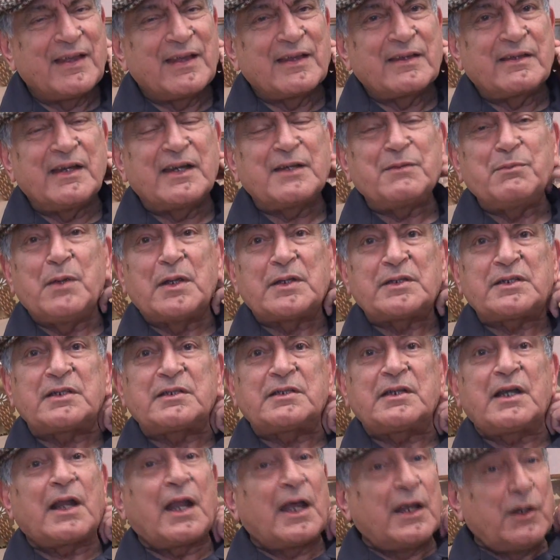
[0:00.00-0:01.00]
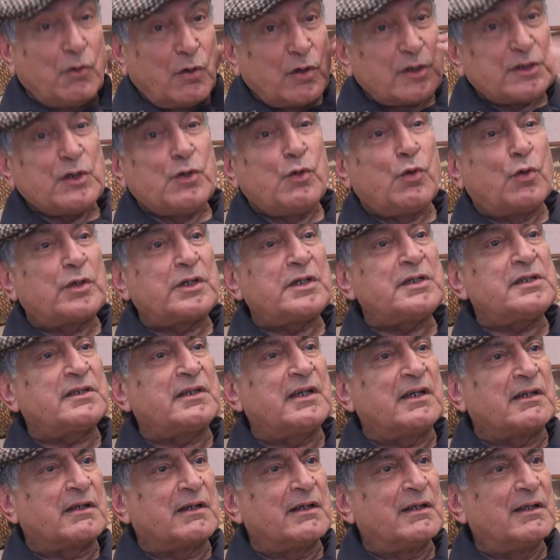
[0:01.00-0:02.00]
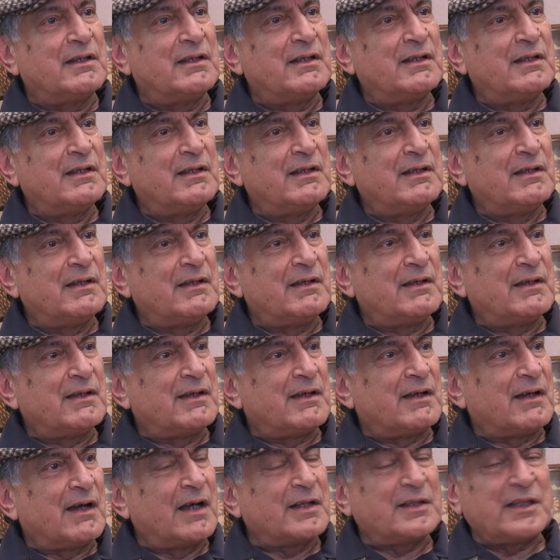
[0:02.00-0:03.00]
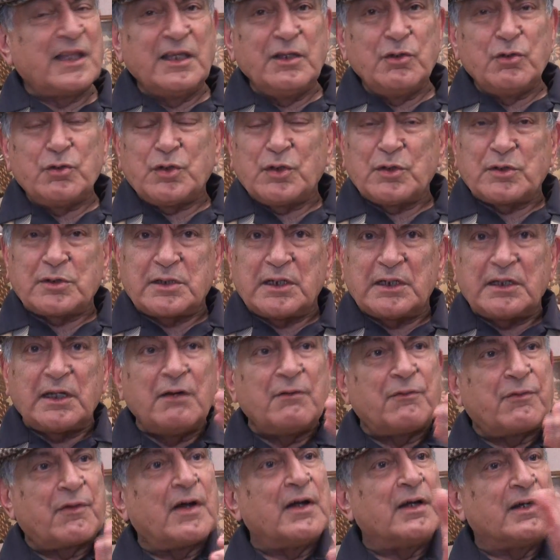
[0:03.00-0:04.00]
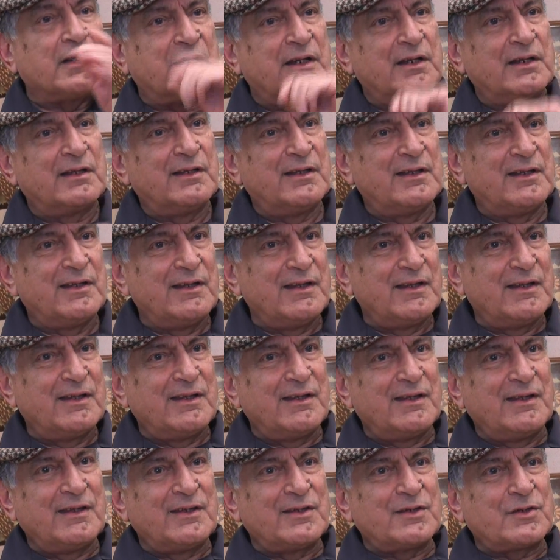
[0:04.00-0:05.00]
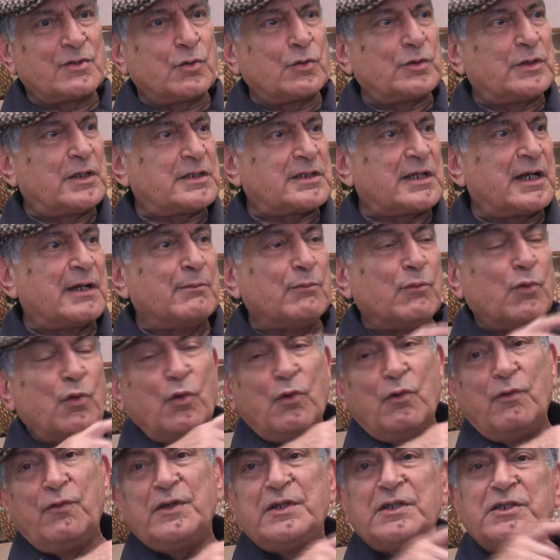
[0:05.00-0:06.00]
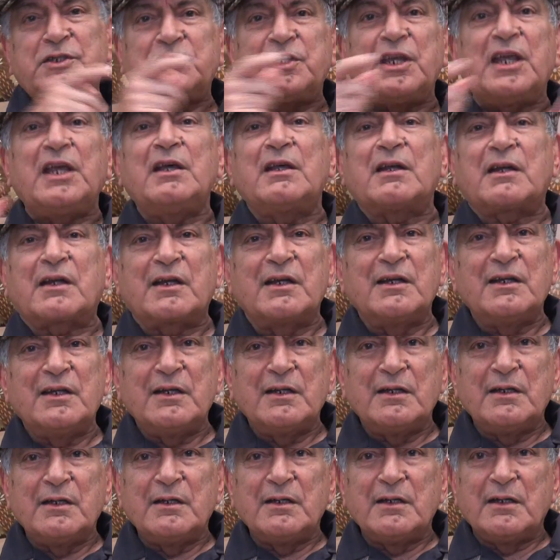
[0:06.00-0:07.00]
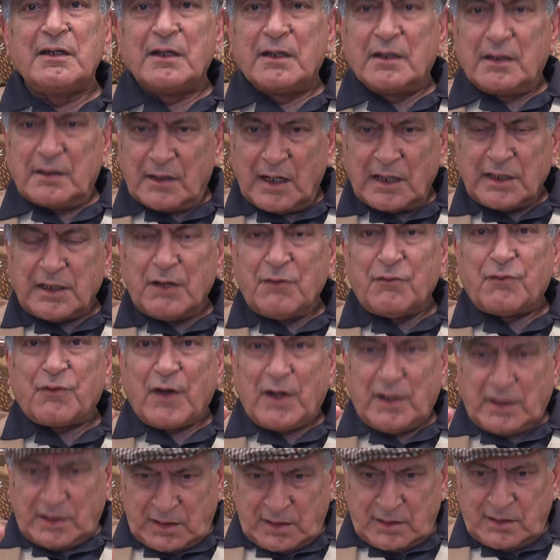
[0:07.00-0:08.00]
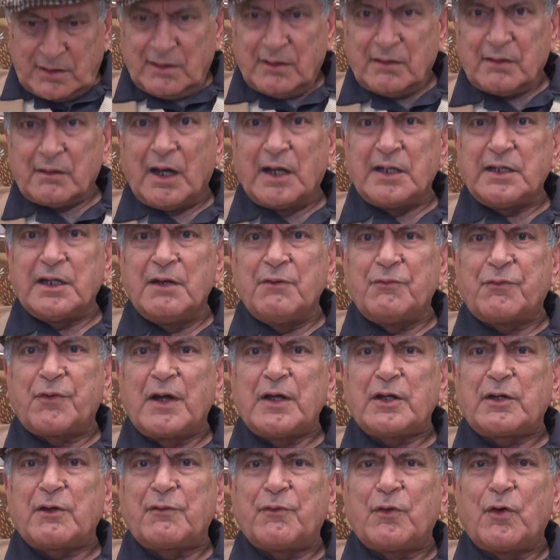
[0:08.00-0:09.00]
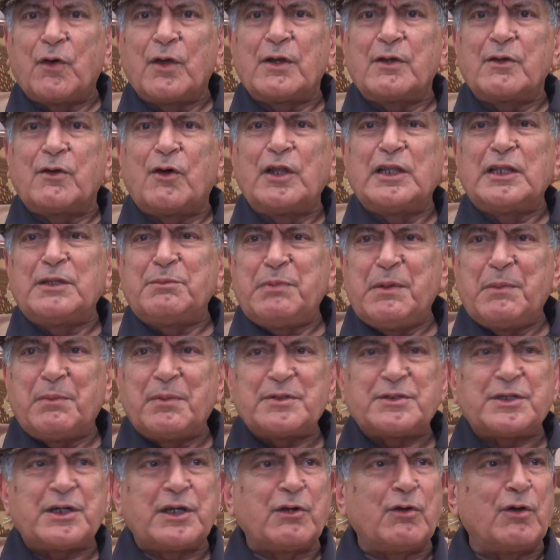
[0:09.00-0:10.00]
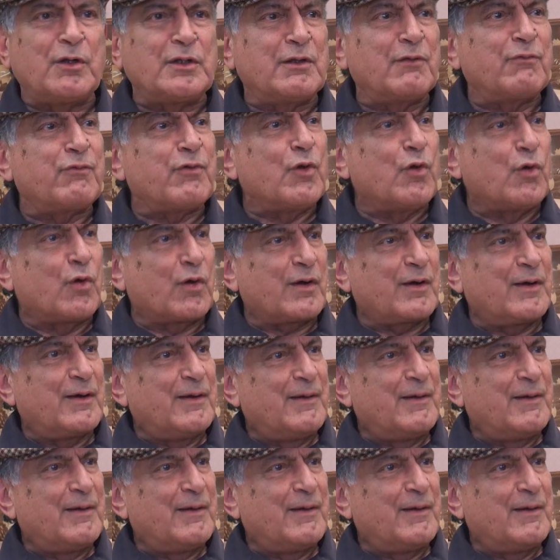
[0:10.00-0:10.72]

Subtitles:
Great Master said, "I also noticed it. I think you should sit in front." So they said, "Move his chair right in front of all the people sitting on the floor."